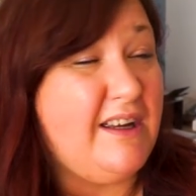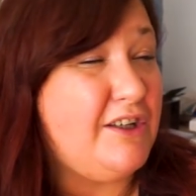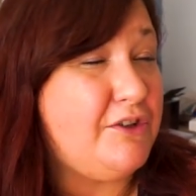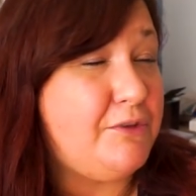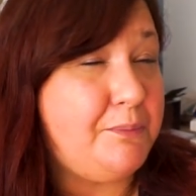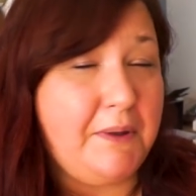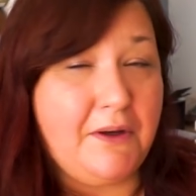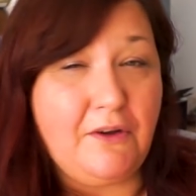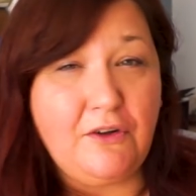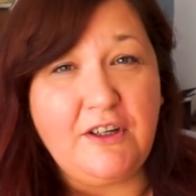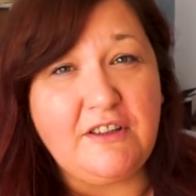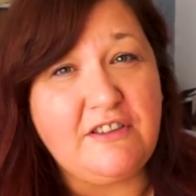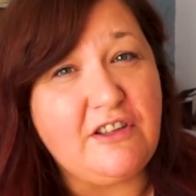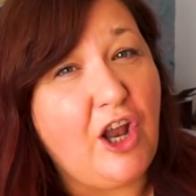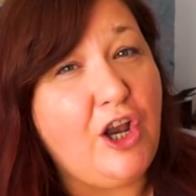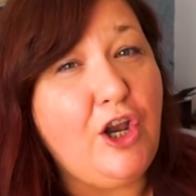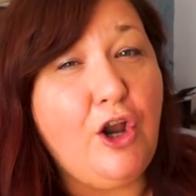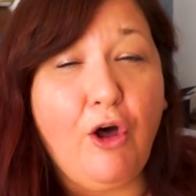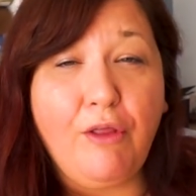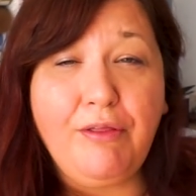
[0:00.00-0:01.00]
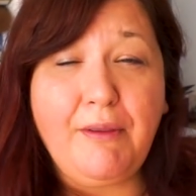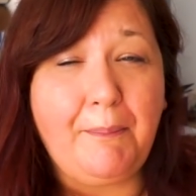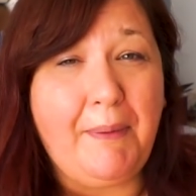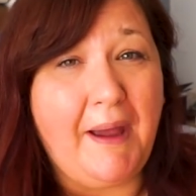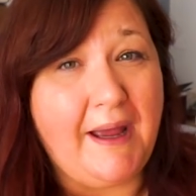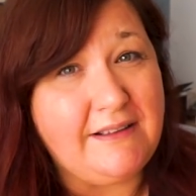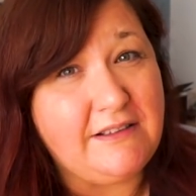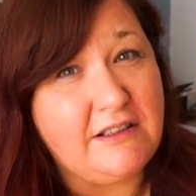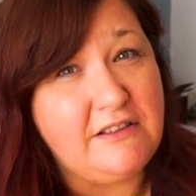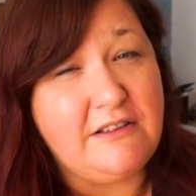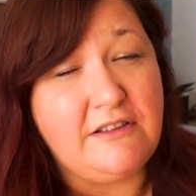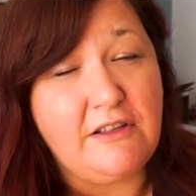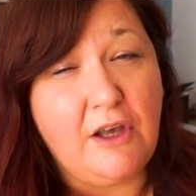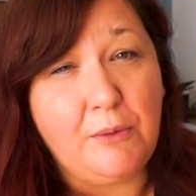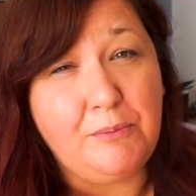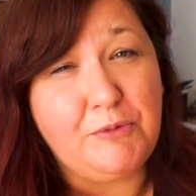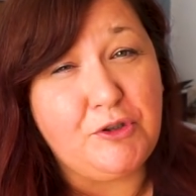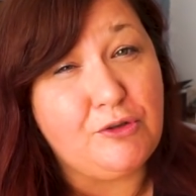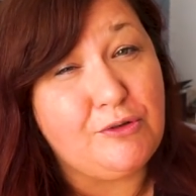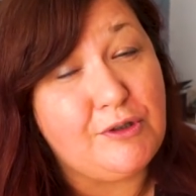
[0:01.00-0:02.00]
To be honest, a lot of the patterns that
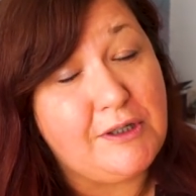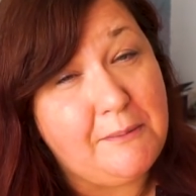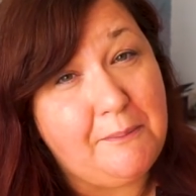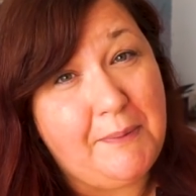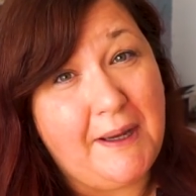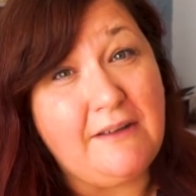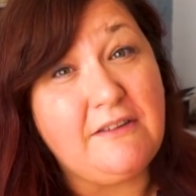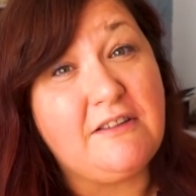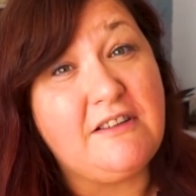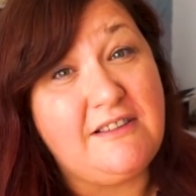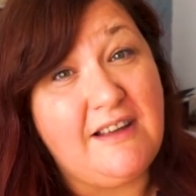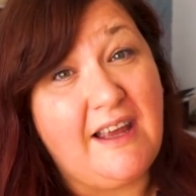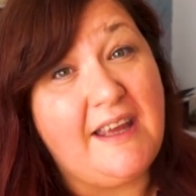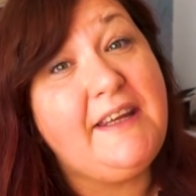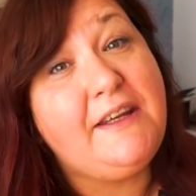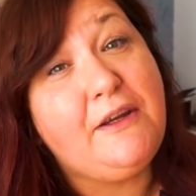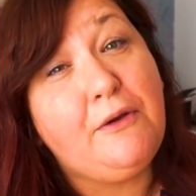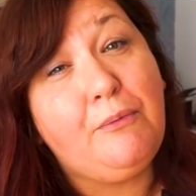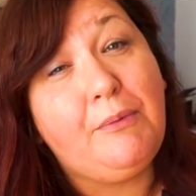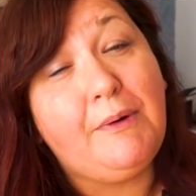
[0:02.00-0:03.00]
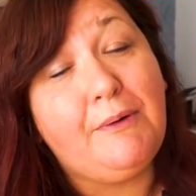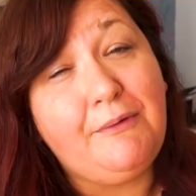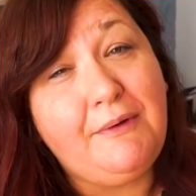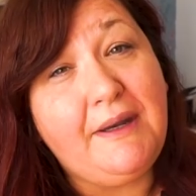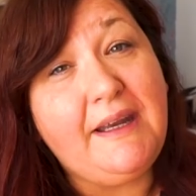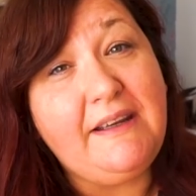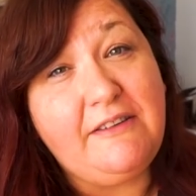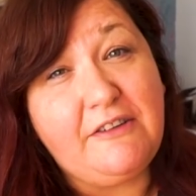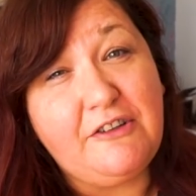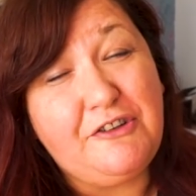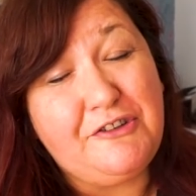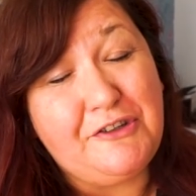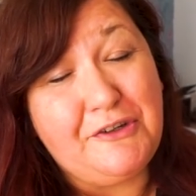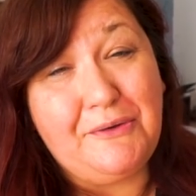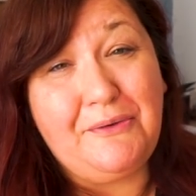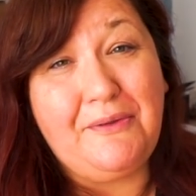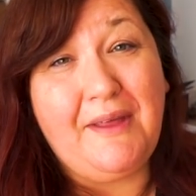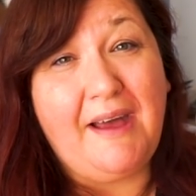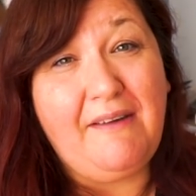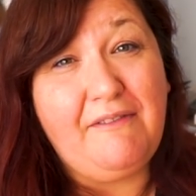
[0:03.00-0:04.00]
I'm talking about today, you will need to
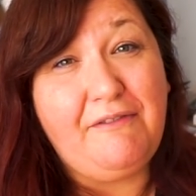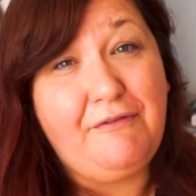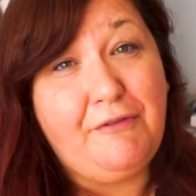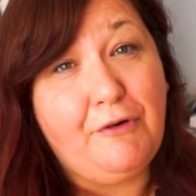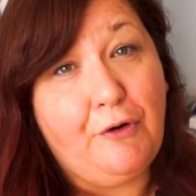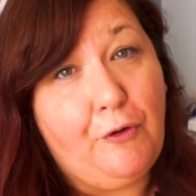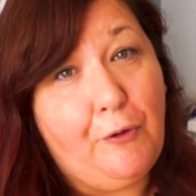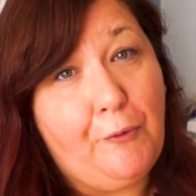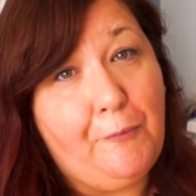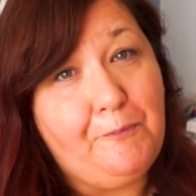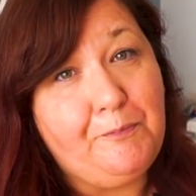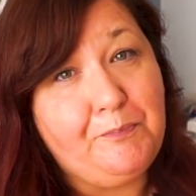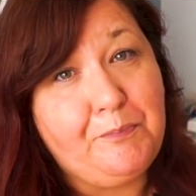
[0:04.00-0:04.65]
do that for.